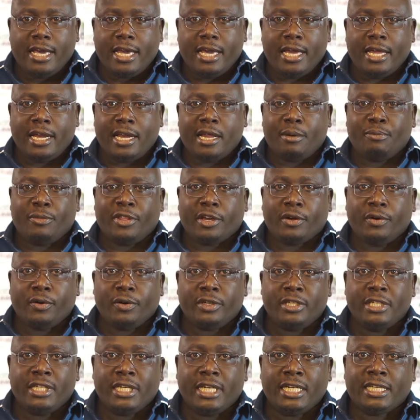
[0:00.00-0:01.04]
and I'm the
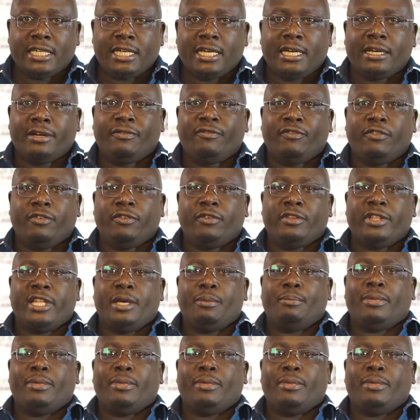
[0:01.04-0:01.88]
coordinator for the